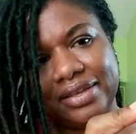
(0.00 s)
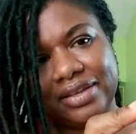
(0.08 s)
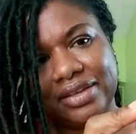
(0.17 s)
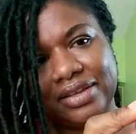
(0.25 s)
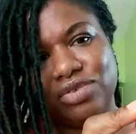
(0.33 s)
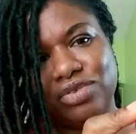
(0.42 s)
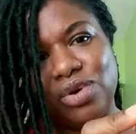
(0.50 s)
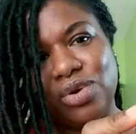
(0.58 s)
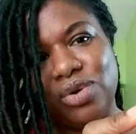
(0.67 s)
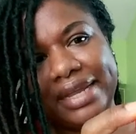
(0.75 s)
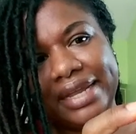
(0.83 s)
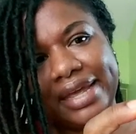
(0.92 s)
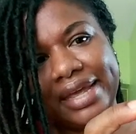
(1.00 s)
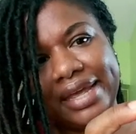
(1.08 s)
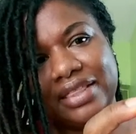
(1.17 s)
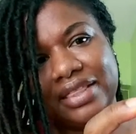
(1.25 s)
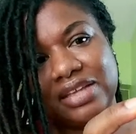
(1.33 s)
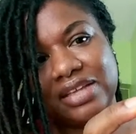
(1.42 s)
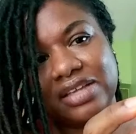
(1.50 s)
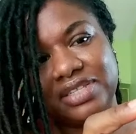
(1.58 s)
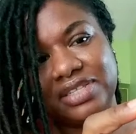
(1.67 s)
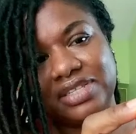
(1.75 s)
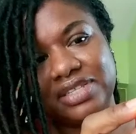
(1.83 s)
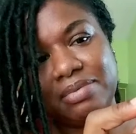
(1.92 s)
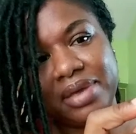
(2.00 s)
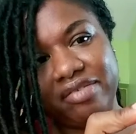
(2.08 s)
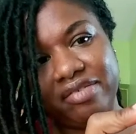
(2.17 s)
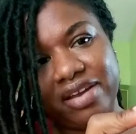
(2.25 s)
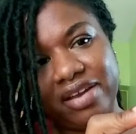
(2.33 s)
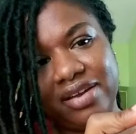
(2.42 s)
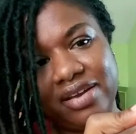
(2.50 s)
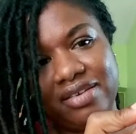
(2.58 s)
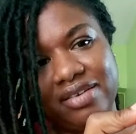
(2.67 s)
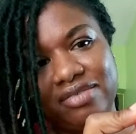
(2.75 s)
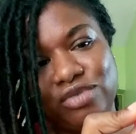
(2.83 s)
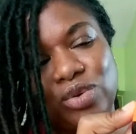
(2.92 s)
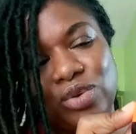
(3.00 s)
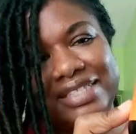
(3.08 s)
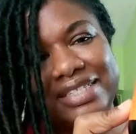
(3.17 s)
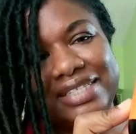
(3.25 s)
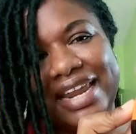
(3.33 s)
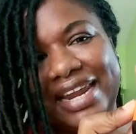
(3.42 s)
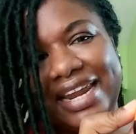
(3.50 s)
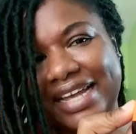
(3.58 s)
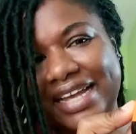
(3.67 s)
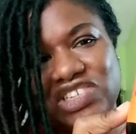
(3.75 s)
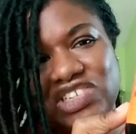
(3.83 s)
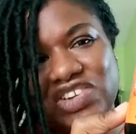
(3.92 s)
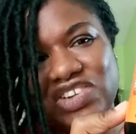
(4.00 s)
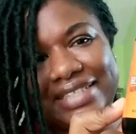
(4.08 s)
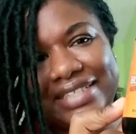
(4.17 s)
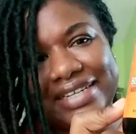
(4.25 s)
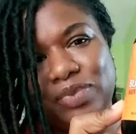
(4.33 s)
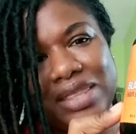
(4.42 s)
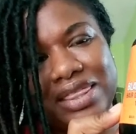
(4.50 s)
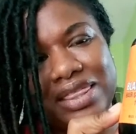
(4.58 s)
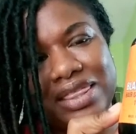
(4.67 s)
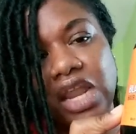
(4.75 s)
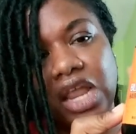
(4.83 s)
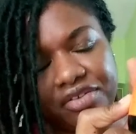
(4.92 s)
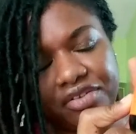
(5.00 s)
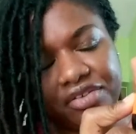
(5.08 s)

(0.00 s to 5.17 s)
grown in the hills of St. Mary roasted extracted with love